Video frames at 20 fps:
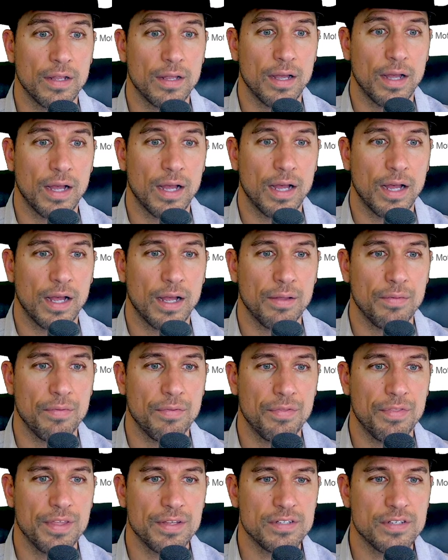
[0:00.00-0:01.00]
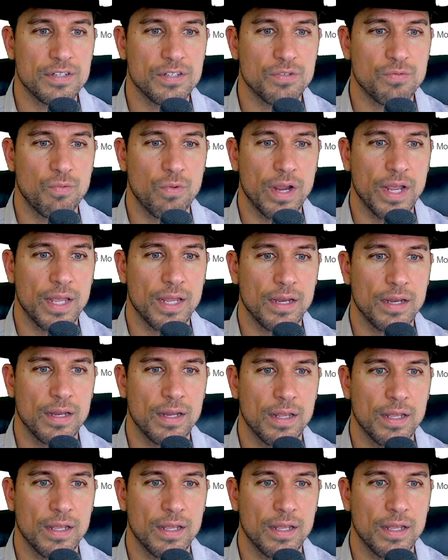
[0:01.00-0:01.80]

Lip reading: this is when